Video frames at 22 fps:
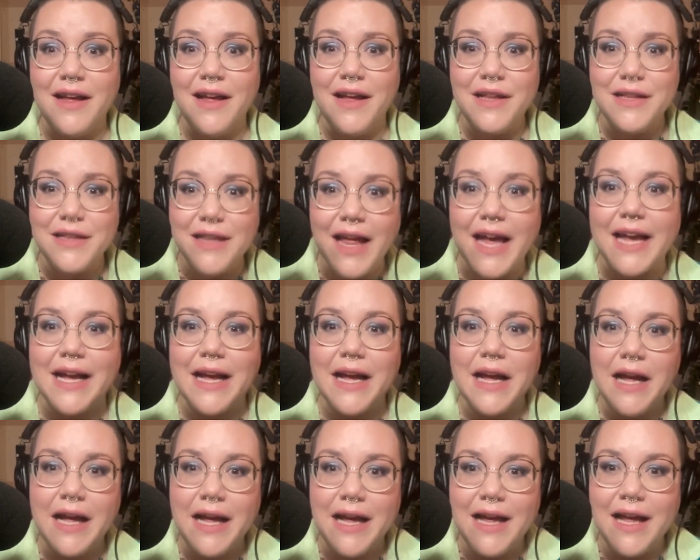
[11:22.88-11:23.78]
Like,
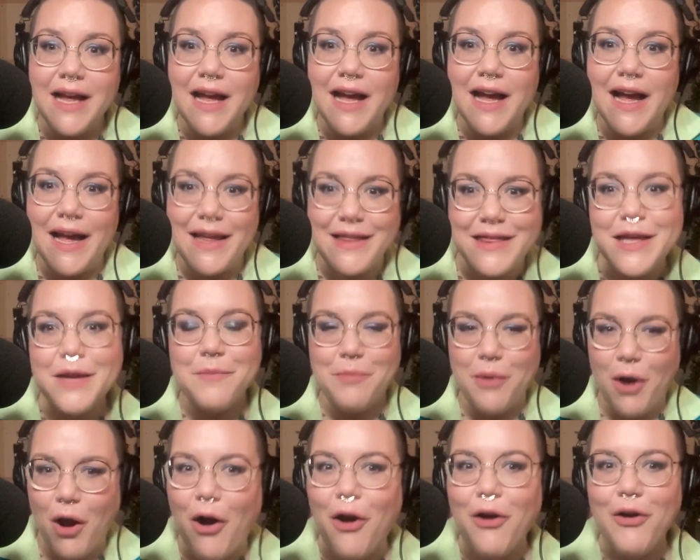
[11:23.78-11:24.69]
I think
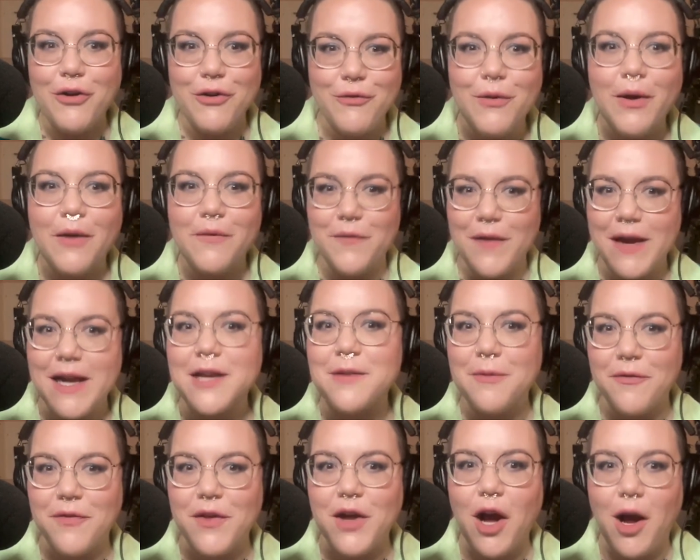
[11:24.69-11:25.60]
part of what Phantom
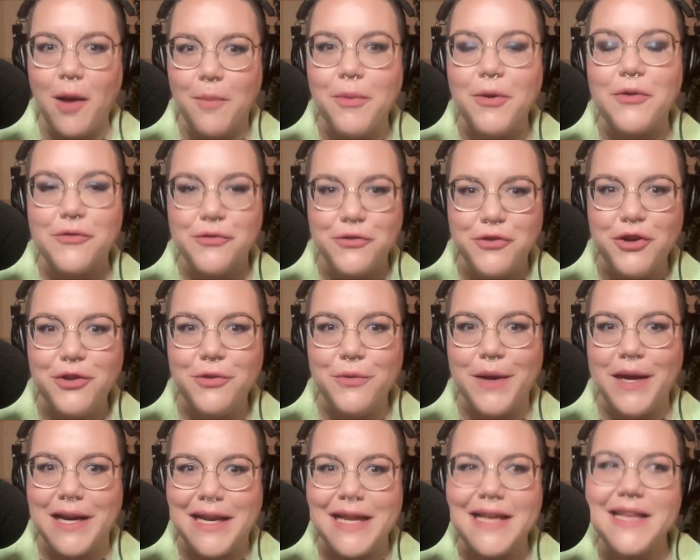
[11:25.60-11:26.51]
of the Opera is
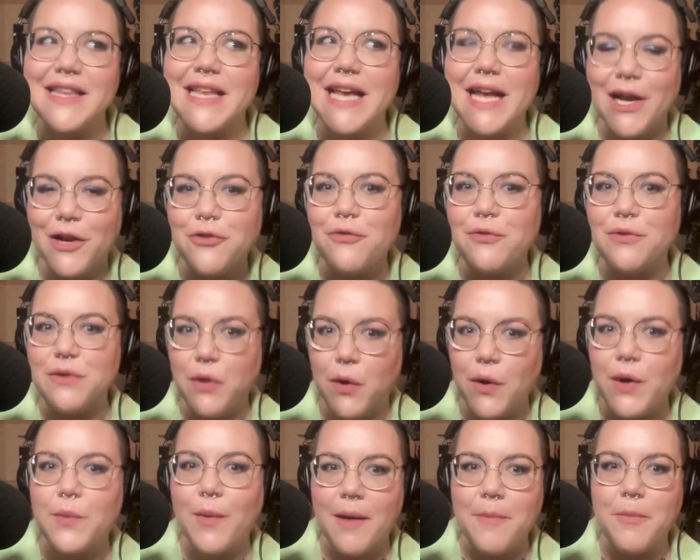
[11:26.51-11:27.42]
doing is Andrew
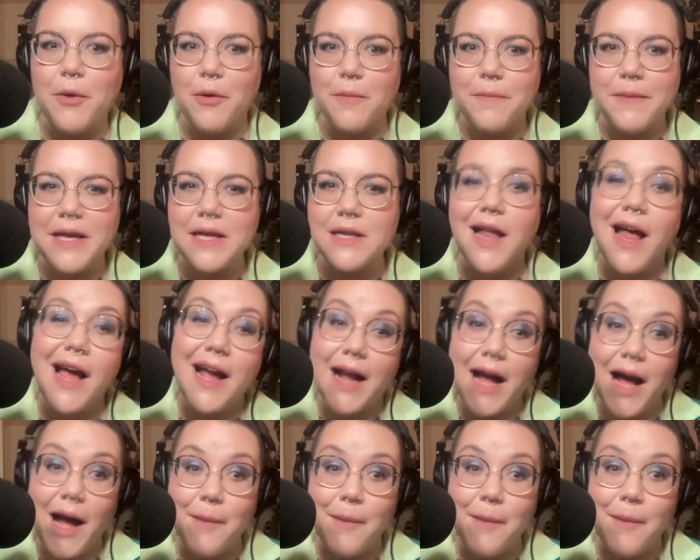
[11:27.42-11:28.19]
Lloyd Webber being like,